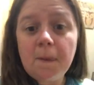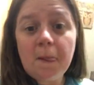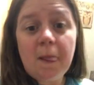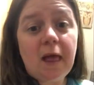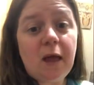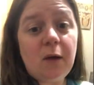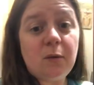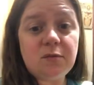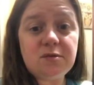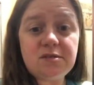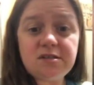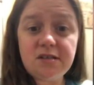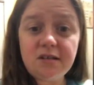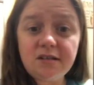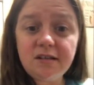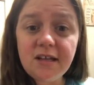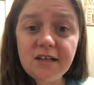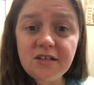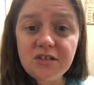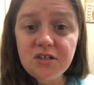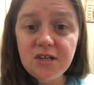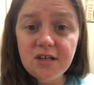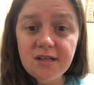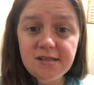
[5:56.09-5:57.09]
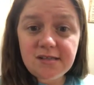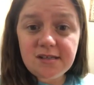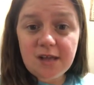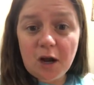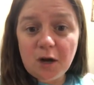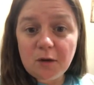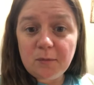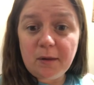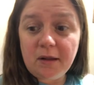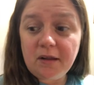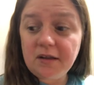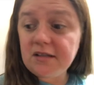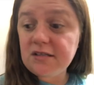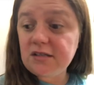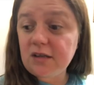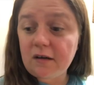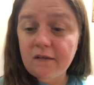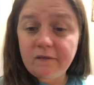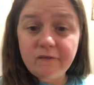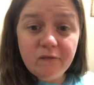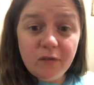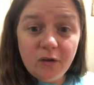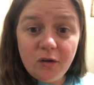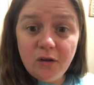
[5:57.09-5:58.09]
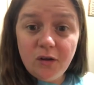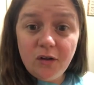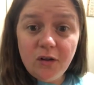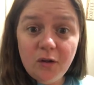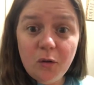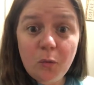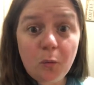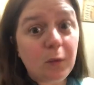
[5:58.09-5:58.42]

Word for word: It was delicious. Our bellies are full.